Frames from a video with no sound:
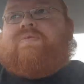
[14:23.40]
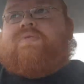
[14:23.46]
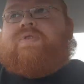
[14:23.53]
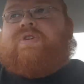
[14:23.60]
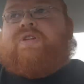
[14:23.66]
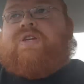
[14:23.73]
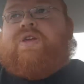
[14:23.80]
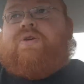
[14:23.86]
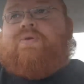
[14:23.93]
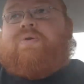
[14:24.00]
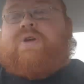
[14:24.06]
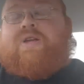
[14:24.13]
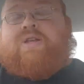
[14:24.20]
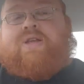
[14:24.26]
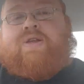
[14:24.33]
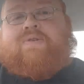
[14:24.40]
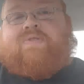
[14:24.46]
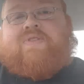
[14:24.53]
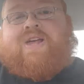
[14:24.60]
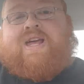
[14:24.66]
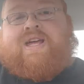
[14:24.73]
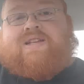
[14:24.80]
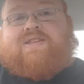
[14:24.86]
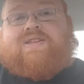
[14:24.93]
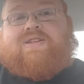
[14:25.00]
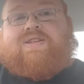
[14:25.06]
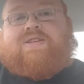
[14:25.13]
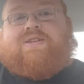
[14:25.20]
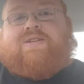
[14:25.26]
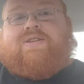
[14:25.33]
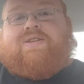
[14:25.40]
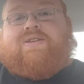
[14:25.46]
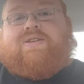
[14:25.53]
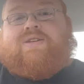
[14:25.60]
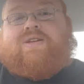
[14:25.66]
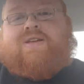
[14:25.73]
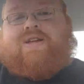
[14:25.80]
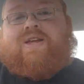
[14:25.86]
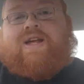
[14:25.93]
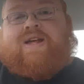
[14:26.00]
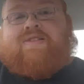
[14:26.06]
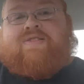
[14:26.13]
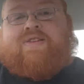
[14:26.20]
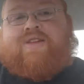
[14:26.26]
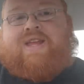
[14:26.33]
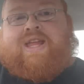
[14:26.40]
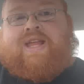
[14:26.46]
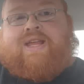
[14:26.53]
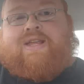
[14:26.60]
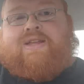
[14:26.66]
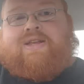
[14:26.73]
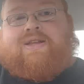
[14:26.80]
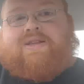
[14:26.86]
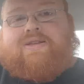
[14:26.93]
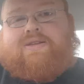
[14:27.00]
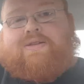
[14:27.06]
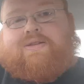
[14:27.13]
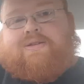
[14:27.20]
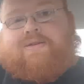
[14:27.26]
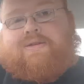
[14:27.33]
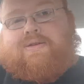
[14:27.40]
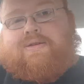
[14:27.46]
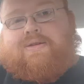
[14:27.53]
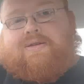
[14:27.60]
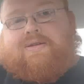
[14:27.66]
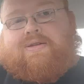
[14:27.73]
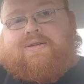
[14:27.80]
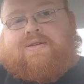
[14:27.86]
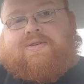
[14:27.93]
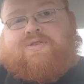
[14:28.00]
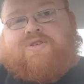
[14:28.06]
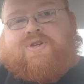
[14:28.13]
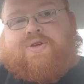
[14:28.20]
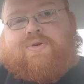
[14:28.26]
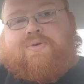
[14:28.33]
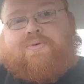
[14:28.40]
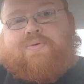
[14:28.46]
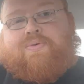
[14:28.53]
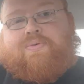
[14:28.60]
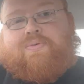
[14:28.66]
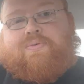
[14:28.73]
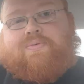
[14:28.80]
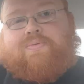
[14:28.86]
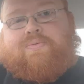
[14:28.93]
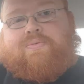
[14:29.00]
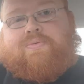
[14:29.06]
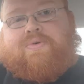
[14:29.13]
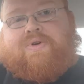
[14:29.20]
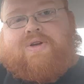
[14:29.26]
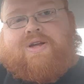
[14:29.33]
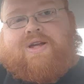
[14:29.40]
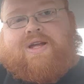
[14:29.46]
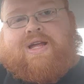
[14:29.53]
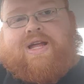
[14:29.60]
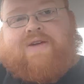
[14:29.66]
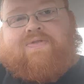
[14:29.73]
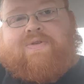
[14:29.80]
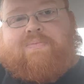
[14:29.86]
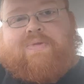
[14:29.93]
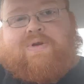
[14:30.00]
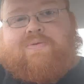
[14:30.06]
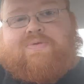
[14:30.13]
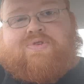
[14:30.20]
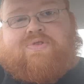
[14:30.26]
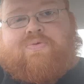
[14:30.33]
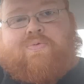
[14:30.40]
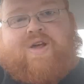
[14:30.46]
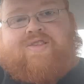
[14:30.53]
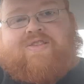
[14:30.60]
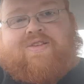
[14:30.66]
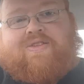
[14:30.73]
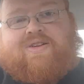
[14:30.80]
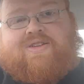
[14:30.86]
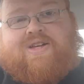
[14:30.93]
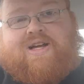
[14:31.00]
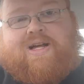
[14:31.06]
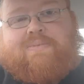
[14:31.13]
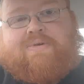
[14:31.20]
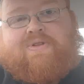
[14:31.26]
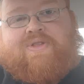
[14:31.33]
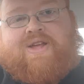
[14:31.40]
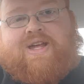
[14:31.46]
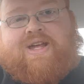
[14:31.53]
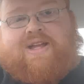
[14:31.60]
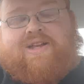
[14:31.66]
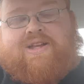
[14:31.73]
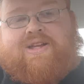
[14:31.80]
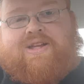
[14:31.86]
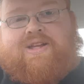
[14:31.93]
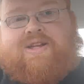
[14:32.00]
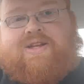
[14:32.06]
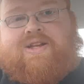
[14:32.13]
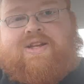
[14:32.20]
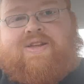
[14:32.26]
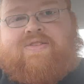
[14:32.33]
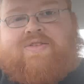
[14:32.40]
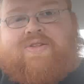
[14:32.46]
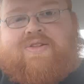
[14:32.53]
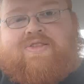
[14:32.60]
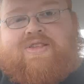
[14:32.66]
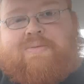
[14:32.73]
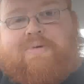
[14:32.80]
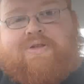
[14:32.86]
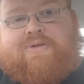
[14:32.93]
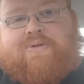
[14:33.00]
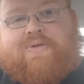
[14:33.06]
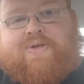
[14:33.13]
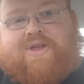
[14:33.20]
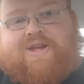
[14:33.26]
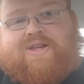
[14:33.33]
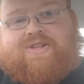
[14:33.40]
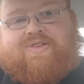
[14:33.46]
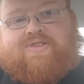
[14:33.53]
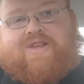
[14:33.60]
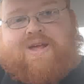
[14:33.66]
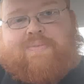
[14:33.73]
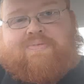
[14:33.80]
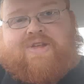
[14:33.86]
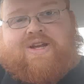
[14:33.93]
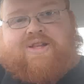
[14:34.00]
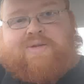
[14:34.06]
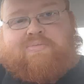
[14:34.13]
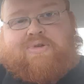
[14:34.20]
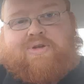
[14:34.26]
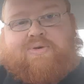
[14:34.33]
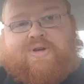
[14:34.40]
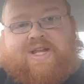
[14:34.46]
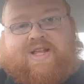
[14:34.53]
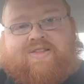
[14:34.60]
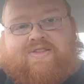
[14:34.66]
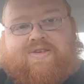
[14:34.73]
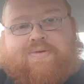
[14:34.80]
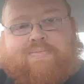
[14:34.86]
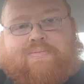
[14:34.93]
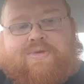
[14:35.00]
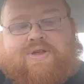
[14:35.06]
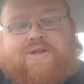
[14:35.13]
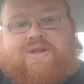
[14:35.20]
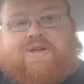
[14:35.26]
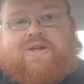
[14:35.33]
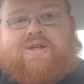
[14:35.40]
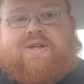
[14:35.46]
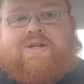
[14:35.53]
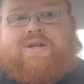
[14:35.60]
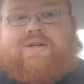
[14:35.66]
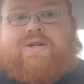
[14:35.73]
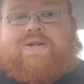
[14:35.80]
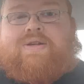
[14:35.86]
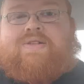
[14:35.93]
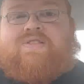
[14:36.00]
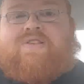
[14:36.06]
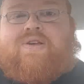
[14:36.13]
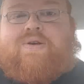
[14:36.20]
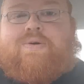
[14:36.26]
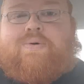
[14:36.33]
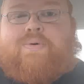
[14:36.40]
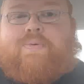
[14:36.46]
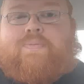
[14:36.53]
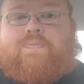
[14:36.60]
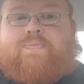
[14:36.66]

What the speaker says: you can use that as an in to have them be just wasting their time on that so that some other thing just comes out of the blue and hits them. So,